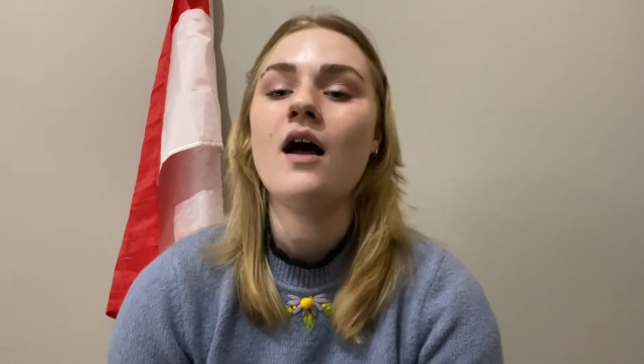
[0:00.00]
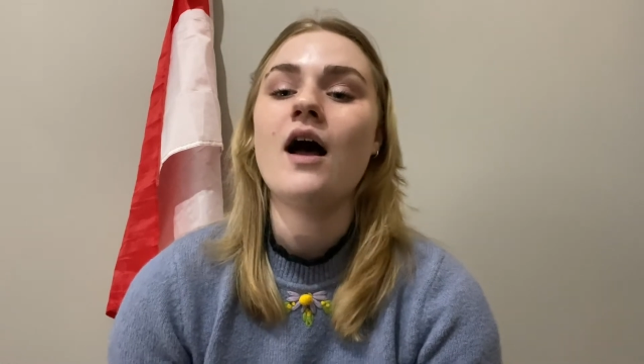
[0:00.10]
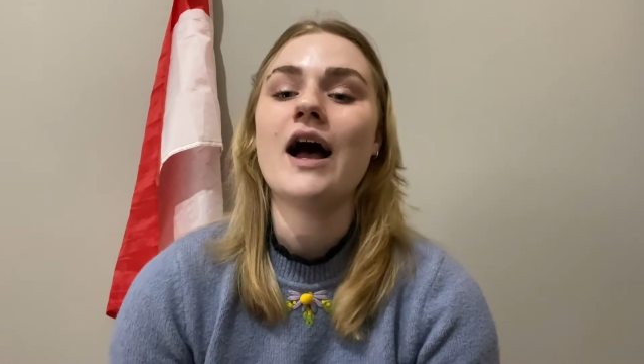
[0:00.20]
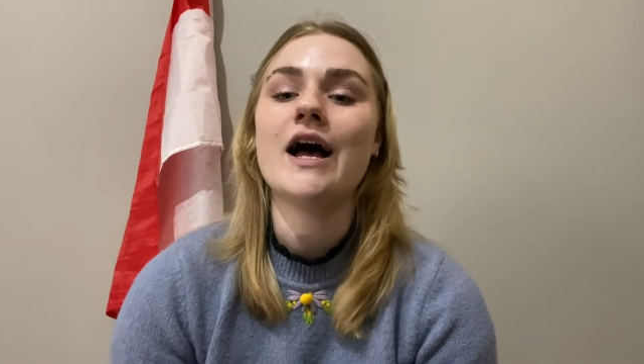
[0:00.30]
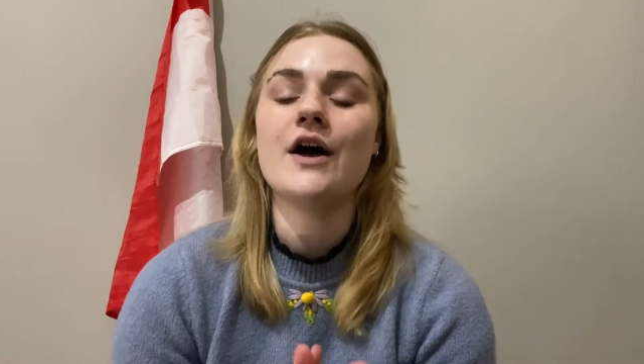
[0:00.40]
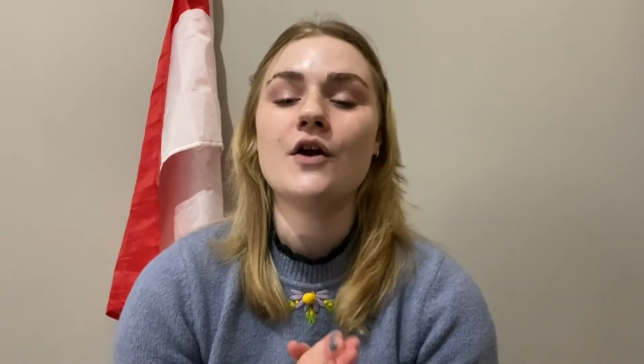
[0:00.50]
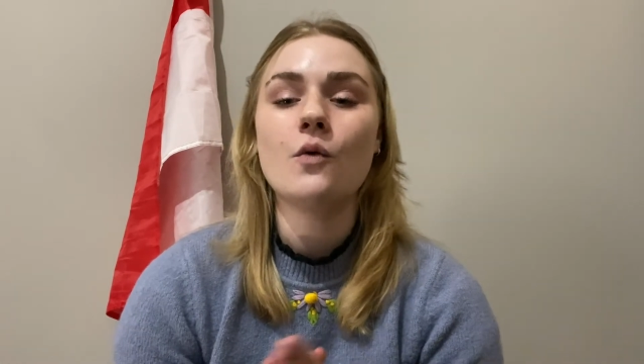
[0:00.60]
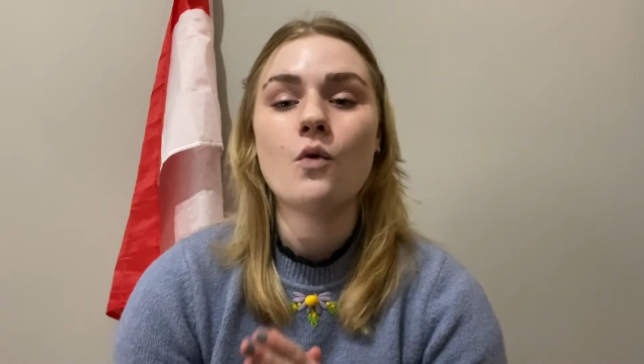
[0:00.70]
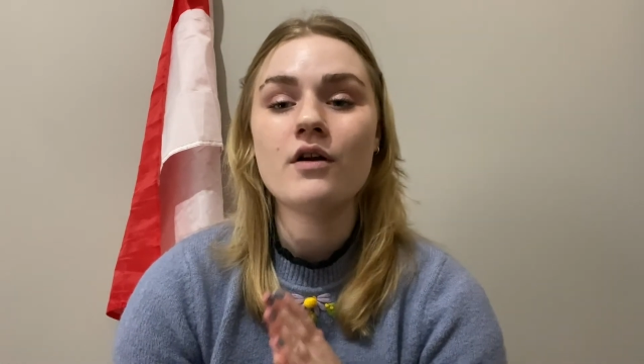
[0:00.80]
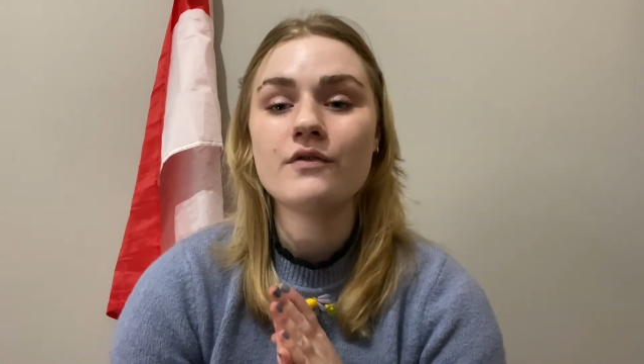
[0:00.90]
And
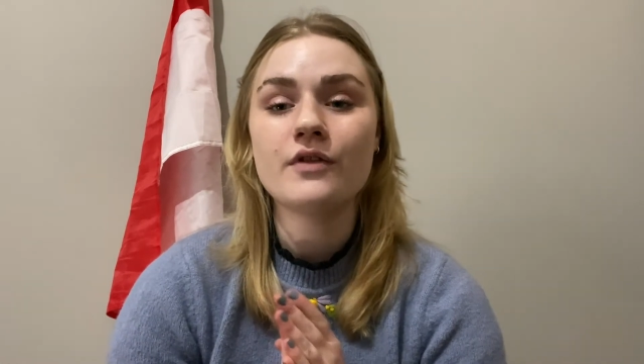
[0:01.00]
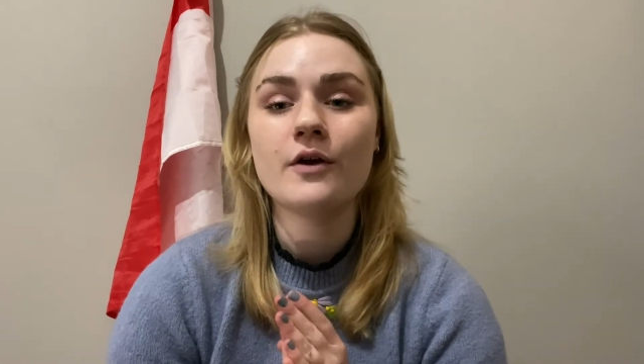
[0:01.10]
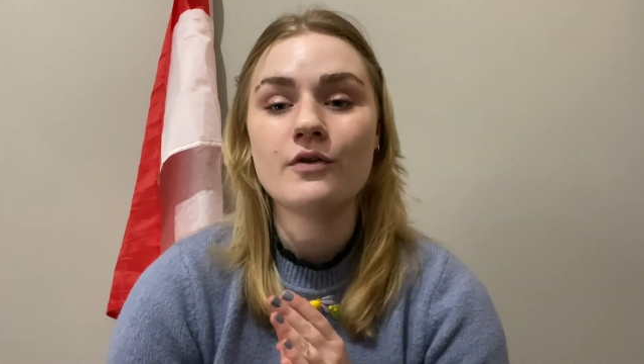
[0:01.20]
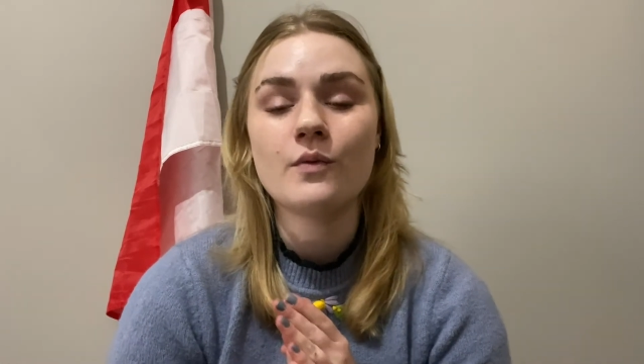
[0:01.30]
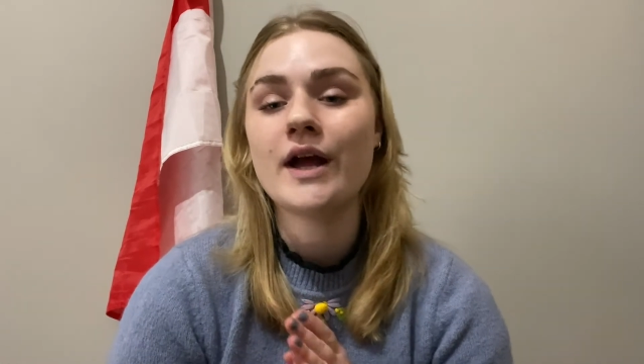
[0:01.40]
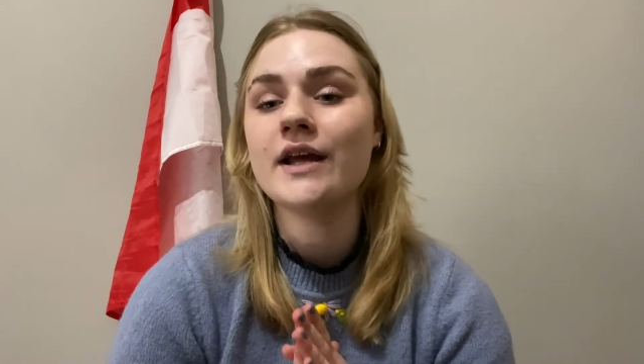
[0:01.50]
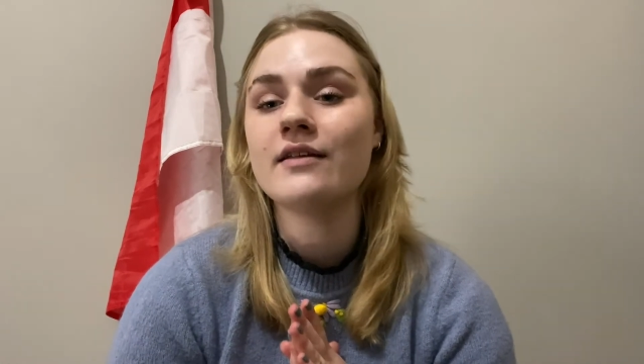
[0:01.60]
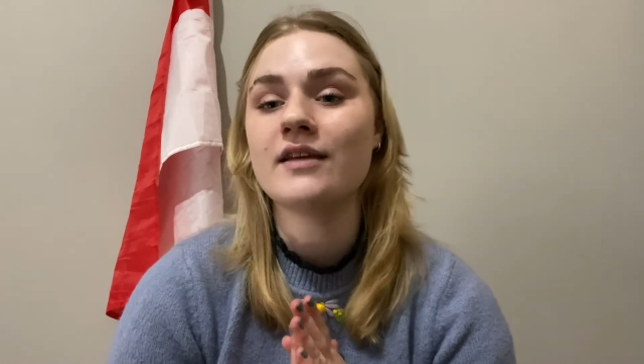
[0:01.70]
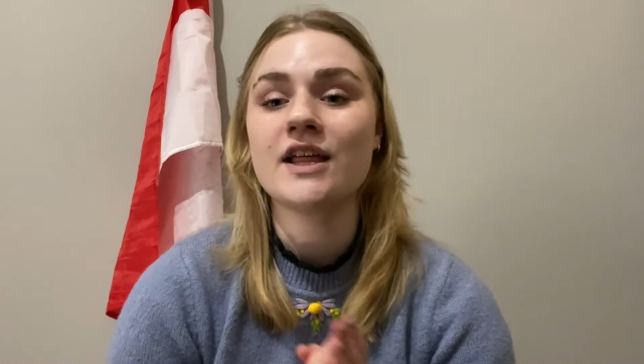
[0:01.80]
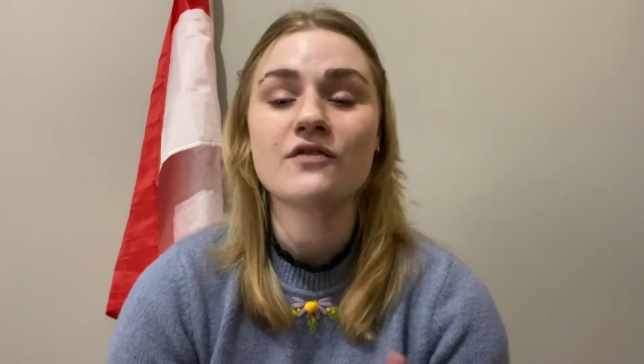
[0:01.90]
one of those
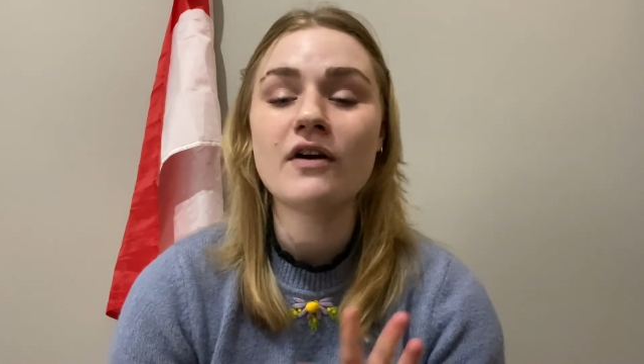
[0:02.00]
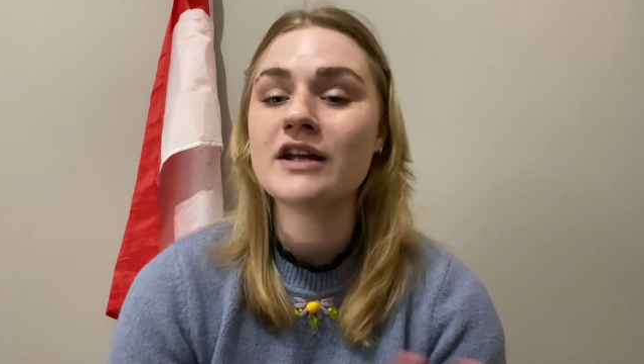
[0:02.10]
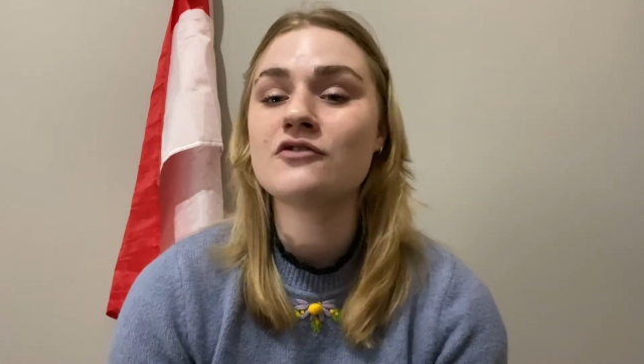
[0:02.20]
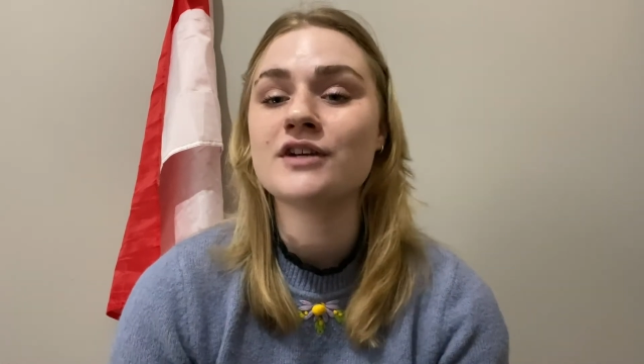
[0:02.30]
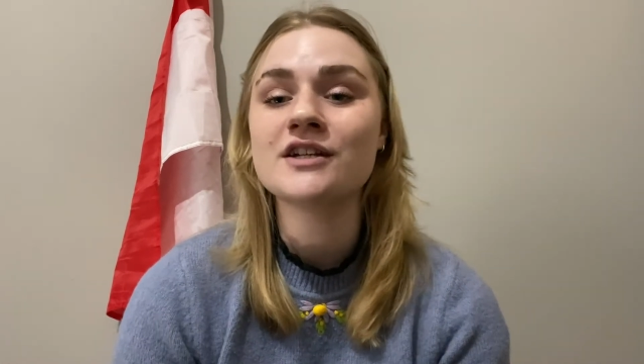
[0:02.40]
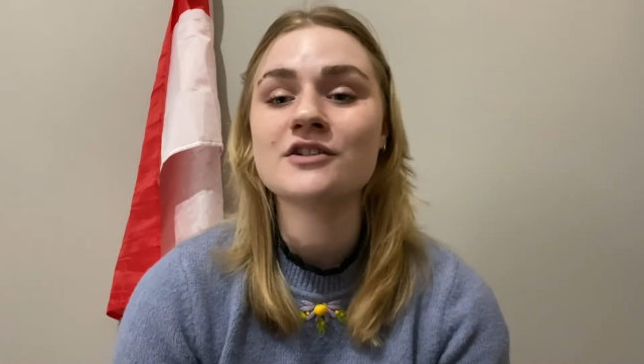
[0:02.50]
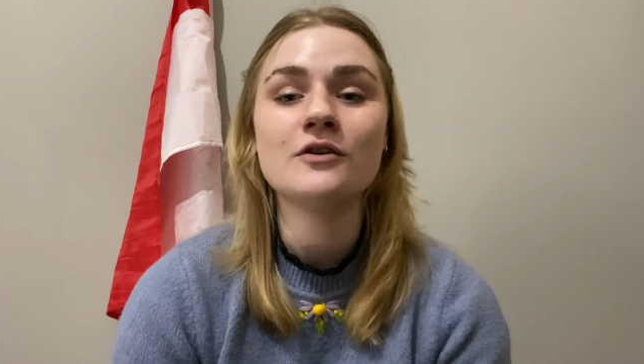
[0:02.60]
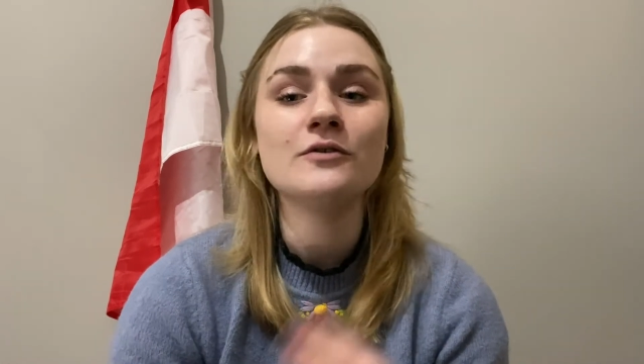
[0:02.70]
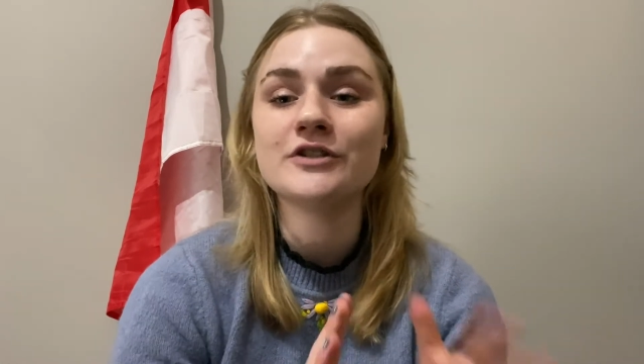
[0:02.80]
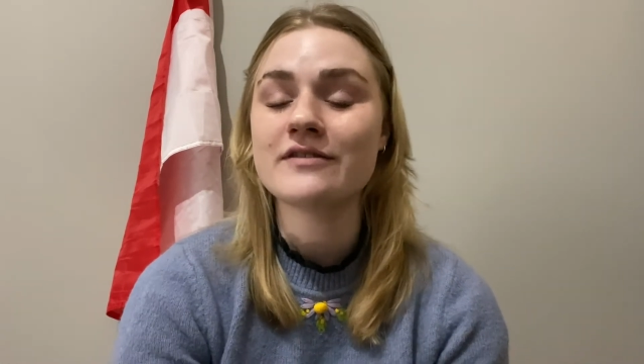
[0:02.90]
ways is very
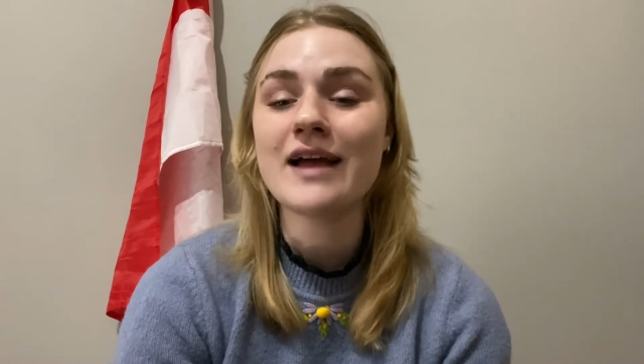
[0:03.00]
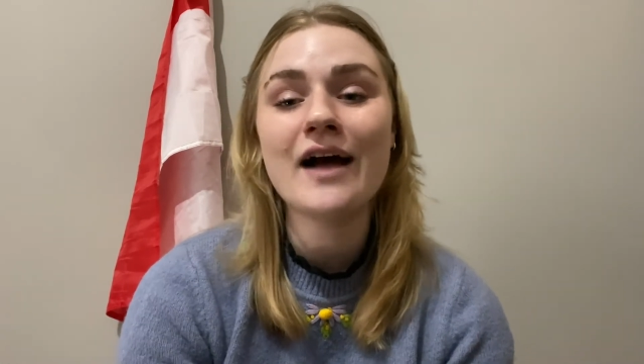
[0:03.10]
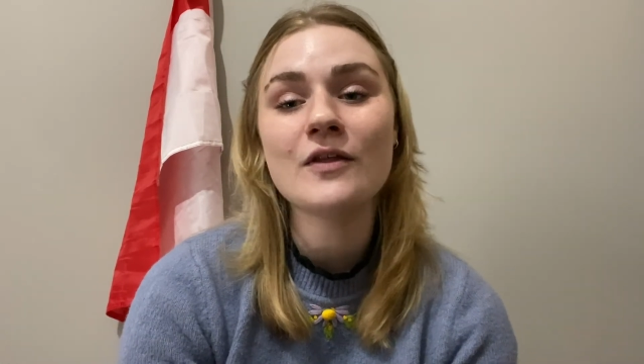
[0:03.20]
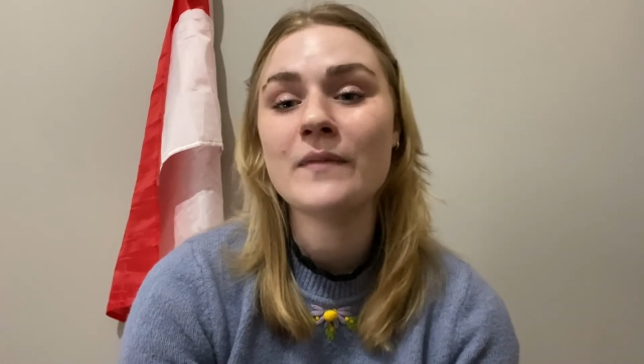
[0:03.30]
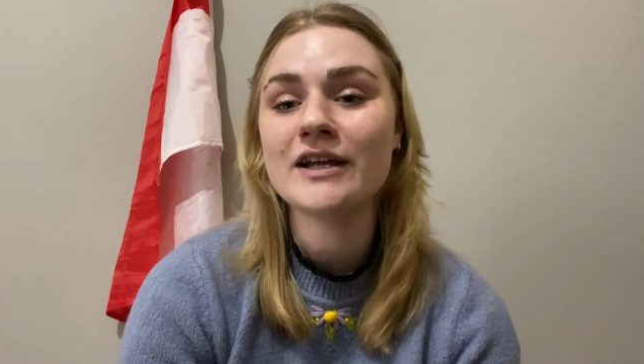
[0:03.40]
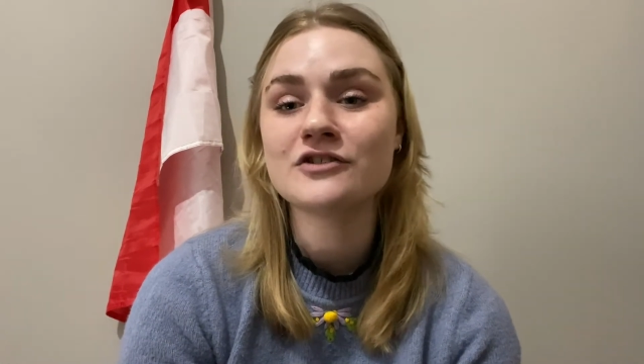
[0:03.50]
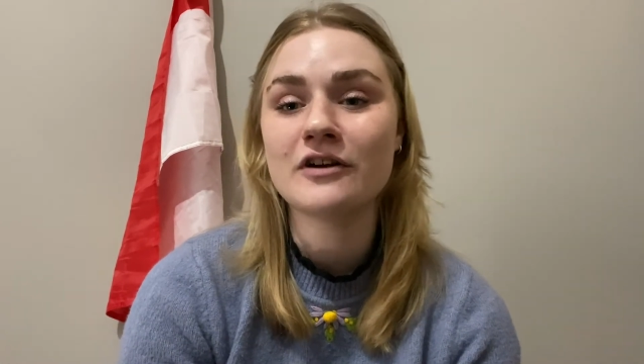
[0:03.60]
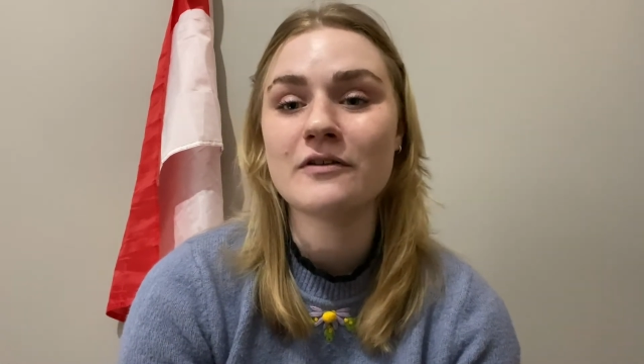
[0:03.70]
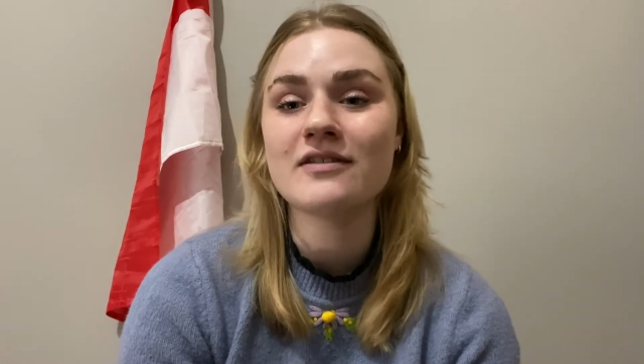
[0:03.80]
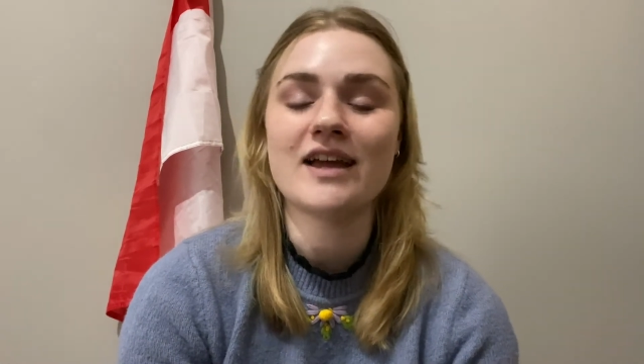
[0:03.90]
traditional, just at the
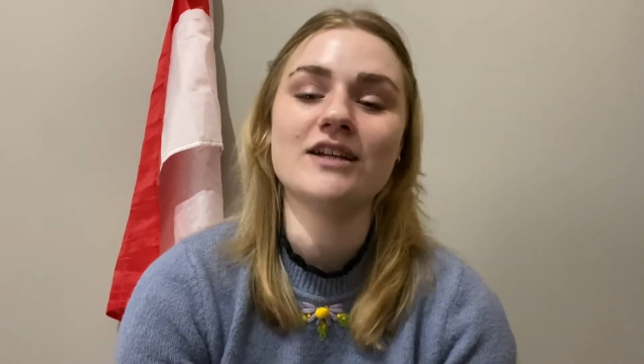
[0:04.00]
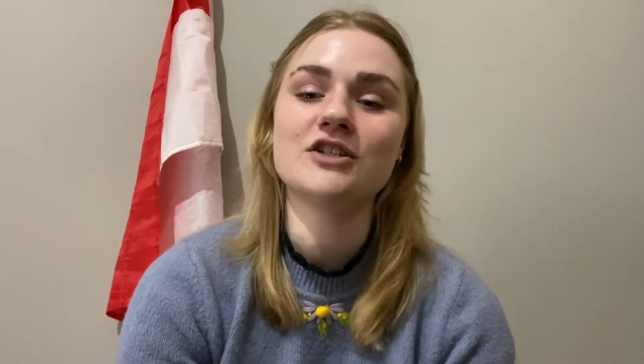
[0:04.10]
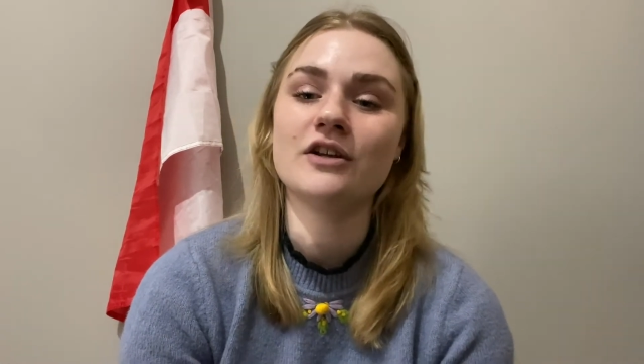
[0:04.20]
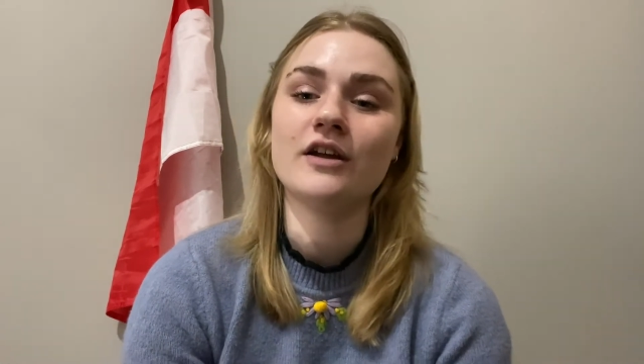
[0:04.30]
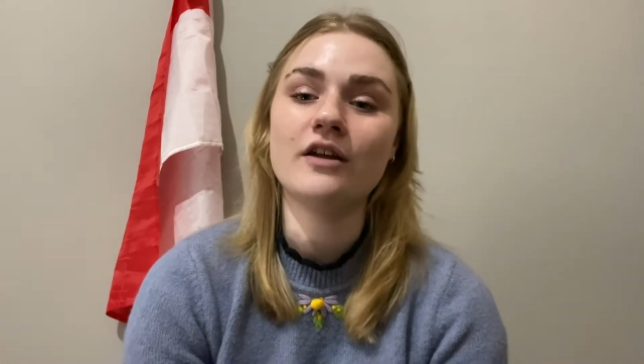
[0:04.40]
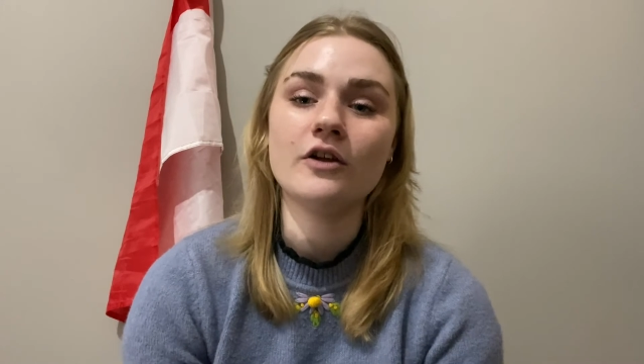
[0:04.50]
metro station.